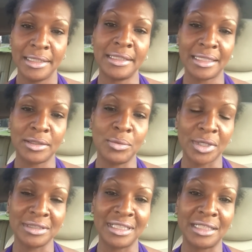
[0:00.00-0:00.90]
that the
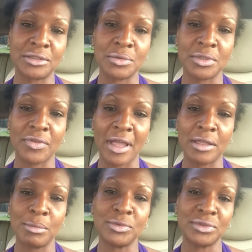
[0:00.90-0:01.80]
work that I do is
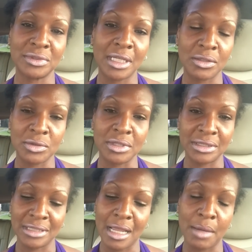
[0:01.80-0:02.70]
valuable. So thank you,
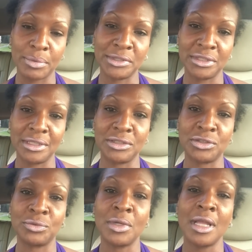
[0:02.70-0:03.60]
sister. I appreciate
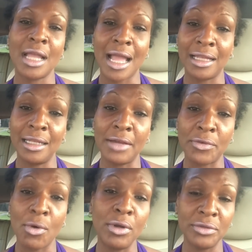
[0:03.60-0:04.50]
you. I love
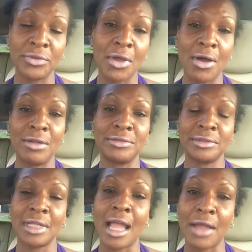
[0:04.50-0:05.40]
all of y'all.
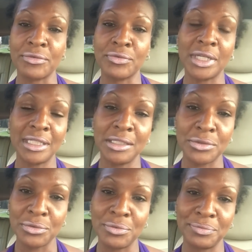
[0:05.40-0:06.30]
I really
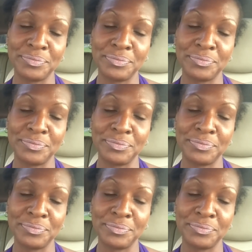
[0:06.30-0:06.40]
do.